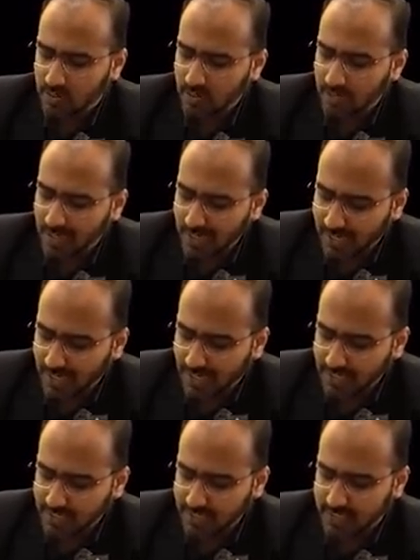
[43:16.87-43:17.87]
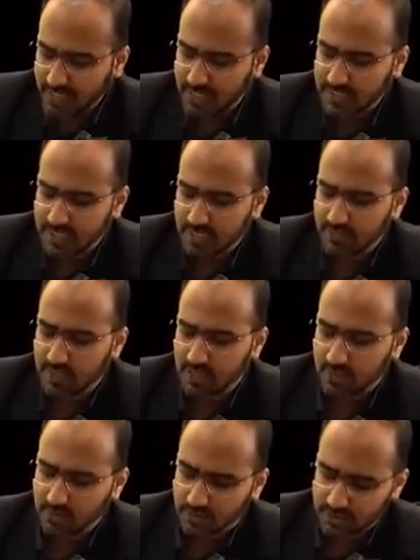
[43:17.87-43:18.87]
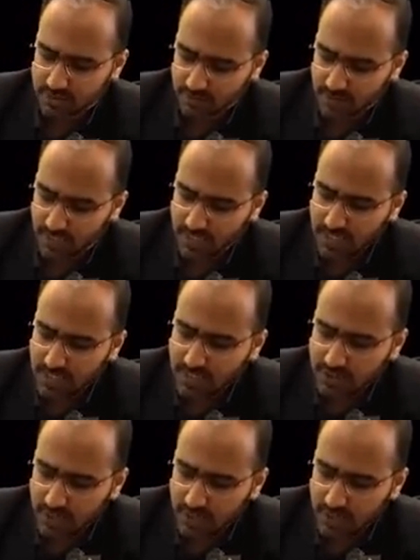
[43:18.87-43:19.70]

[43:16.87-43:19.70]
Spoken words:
Only analgesia is seen with Antonox. Okay.